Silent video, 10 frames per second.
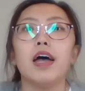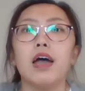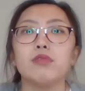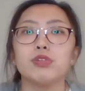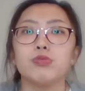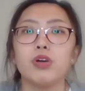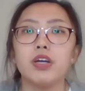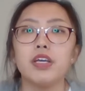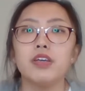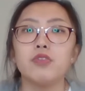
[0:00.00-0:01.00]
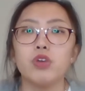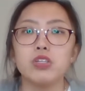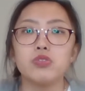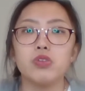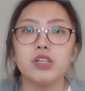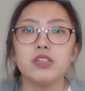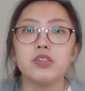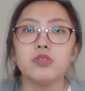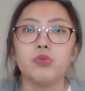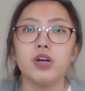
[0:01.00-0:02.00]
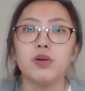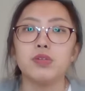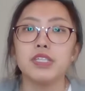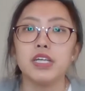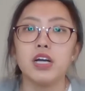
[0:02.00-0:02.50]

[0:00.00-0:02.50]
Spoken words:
I was working in restaurants when I was in